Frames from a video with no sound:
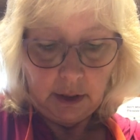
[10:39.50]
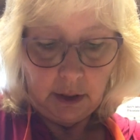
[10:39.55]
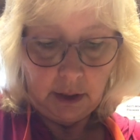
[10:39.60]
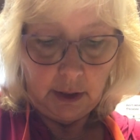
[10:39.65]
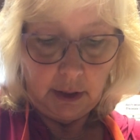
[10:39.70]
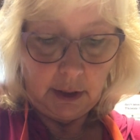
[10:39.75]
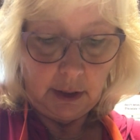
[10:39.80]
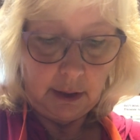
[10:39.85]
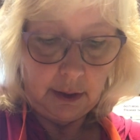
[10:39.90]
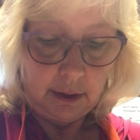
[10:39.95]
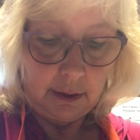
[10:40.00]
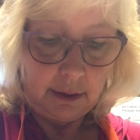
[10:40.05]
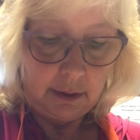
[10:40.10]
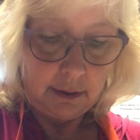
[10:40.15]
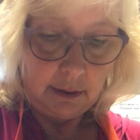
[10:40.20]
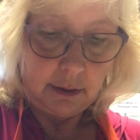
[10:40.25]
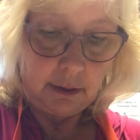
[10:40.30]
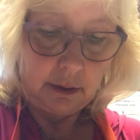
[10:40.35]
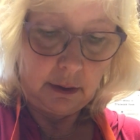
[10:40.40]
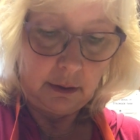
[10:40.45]
and
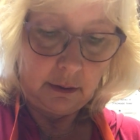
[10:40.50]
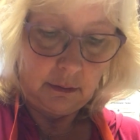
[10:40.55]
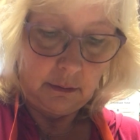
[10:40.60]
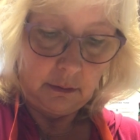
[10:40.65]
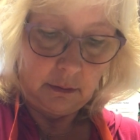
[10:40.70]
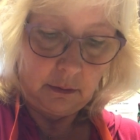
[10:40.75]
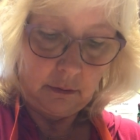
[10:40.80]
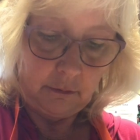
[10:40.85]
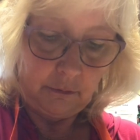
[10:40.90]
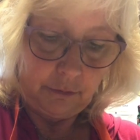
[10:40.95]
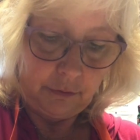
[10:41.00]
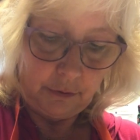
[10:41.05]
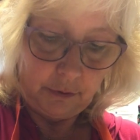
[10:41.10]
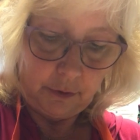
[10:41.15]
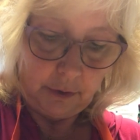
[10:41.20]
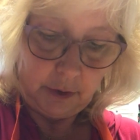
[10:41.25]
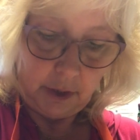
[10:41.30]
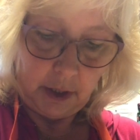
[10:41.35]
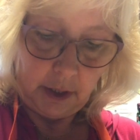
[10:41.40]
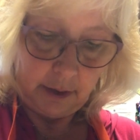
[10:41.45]
for
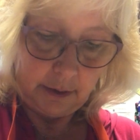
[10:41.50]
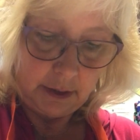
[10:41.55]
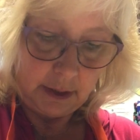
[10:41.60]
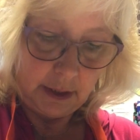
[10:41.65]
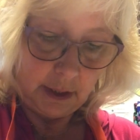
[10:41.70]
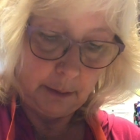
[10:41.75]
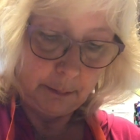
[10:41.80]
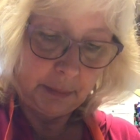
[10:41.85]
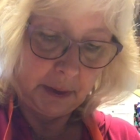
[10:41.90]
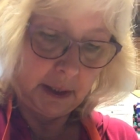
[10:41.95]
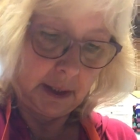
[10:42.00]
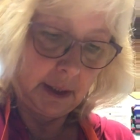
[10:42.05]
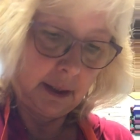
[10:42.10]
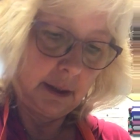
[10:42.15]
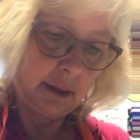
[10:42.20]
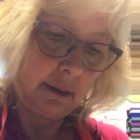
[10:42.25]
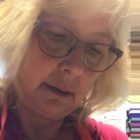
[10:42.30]
our topping.